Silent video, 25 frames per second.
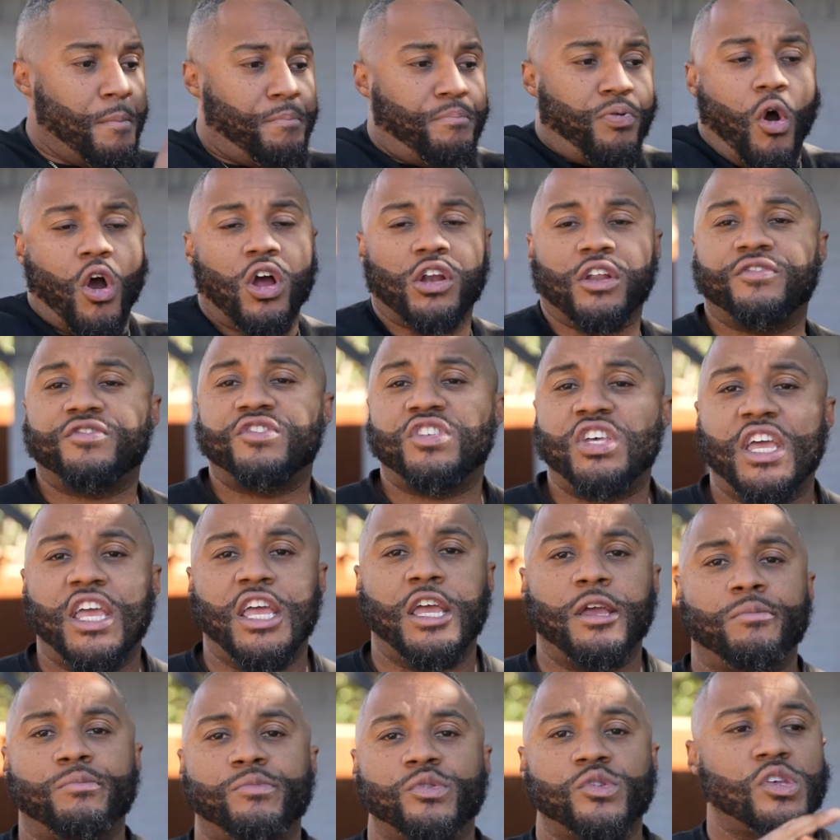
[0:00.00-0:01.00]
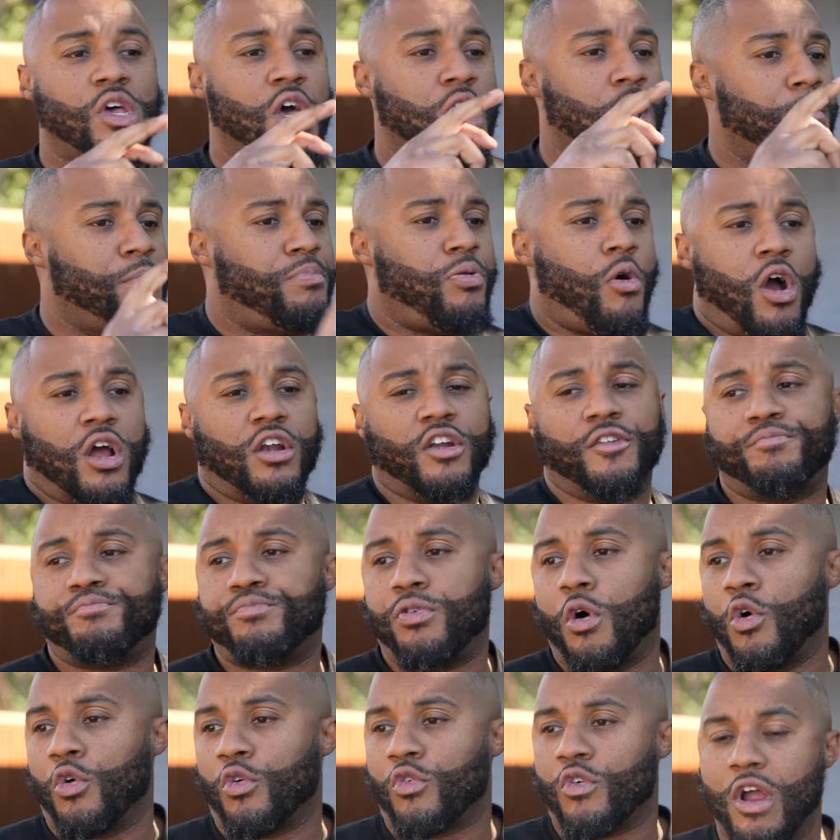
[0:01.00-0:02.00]
Part of teams, part of
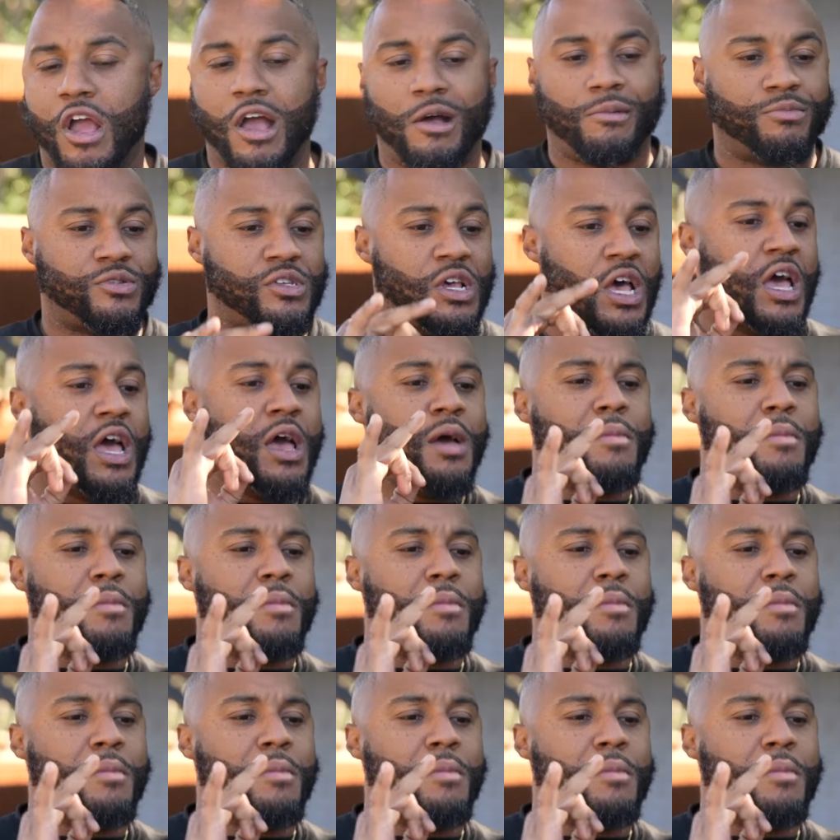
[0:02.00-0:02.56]
programs.